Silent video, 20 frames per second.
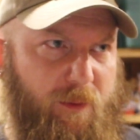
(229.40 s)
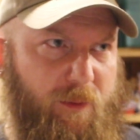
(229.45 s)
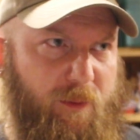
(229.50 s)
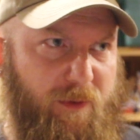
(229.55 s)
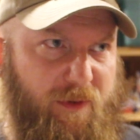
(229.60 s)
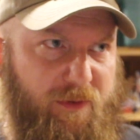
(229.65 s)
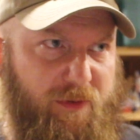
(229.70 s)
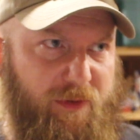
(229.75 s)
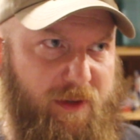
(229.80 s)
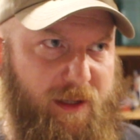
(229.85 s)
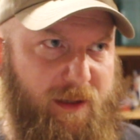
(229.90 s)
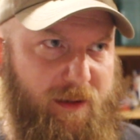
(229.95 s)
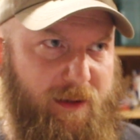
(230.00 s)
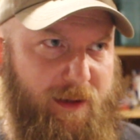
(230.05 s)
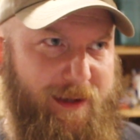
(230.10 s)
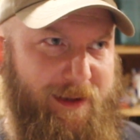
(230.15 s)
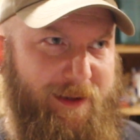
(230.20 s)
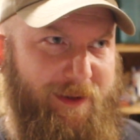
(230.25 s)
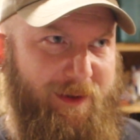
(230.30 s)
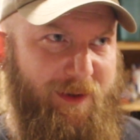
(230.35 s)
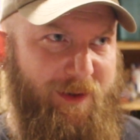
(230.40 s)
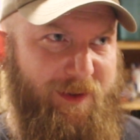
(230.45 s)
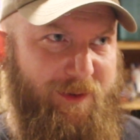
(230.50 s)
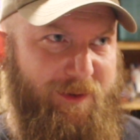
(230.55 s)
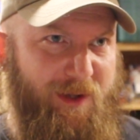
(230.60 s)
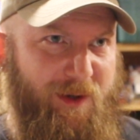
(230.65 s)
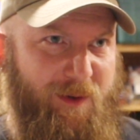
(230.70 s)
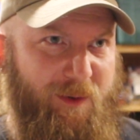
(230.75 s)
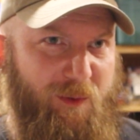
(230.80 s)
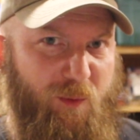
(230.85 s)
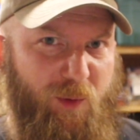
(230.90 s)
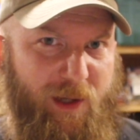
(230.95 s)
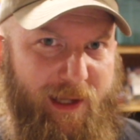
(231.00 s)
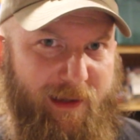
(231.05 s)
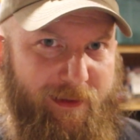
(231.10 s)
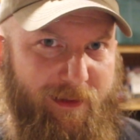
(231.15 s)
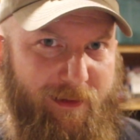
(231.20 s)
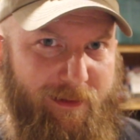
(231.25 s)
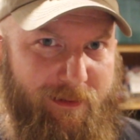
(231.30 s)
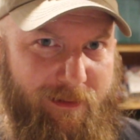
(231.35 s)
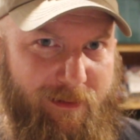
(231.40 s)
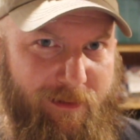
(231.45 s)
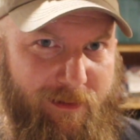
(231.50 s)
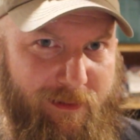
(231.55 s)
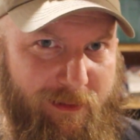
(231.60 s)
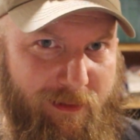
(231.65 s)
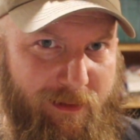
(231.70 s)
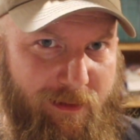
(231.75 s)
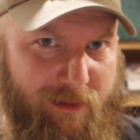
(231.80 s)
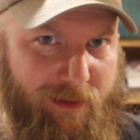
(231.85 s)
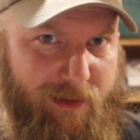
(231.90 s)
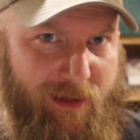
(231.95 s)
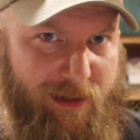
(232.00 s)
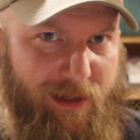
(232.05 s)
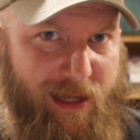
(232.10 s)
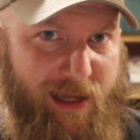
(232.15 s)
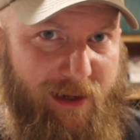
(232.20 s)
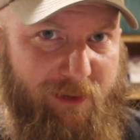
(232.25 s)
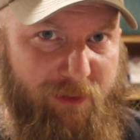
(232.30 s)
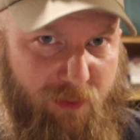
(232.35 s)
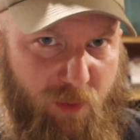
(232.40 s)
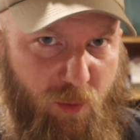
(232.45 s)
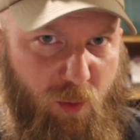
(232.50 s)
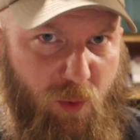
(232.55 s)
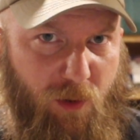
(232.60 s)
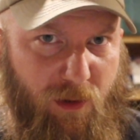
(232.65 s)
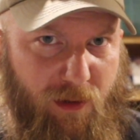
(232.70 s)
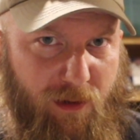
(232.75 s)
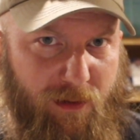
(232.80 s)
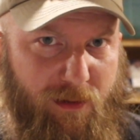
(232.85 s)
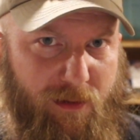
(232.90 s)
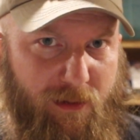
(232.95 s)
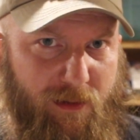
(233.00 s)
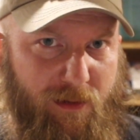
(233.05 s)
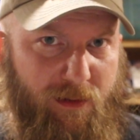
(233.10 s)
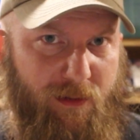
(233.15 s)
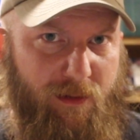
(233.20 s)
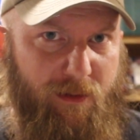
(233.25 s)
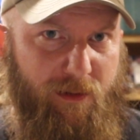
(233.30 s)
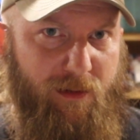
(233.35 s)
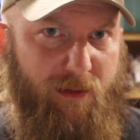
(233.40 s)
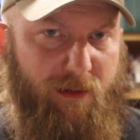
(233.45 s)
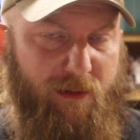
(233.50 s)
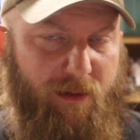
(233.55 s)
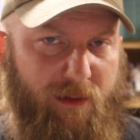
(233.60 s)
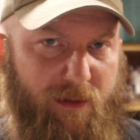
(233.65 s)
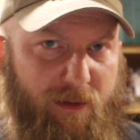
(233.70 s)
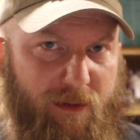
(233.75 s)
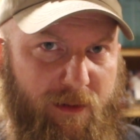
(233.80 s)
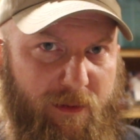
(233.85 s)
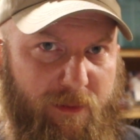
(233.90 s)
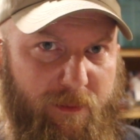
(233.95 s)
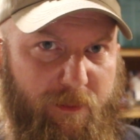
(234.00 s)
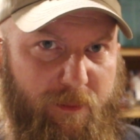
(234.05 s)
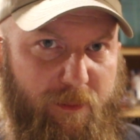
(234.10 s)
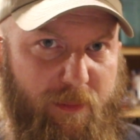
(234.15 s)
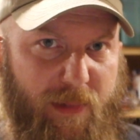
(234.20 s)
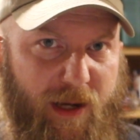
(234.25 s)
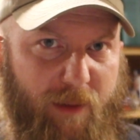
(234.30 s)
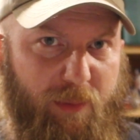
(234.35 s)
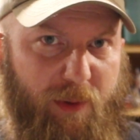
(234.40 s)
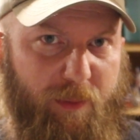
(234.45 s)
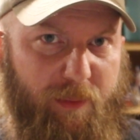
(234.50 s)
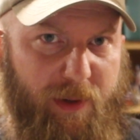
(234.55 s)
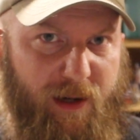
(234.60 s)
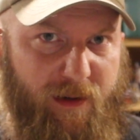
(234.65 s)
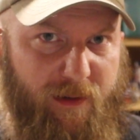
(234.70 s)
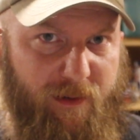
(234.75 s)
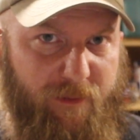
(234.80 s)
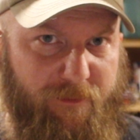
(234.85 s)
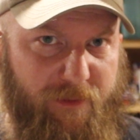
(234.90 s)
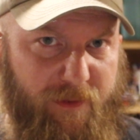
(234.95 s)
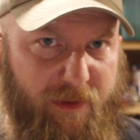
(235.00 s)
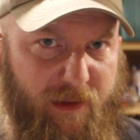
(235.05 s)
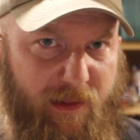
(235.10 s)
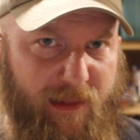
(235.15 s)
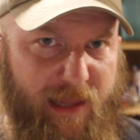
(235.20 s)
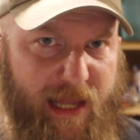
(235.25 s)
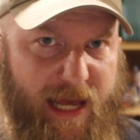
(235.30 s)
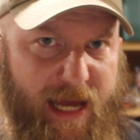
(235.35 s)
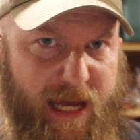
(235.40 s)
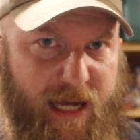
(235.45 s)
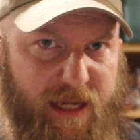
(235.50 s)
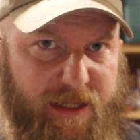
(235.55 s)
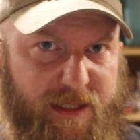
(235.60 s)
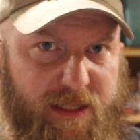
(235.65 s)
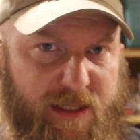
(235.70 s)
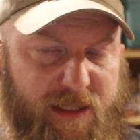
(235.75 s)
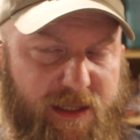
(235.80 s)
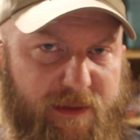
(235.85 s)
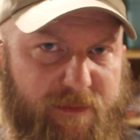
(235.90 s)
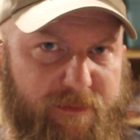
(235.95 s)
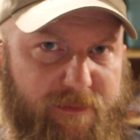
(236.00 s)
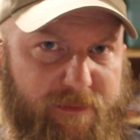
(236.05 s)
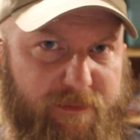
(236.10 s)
was that you don't win the next war by preparing for the last.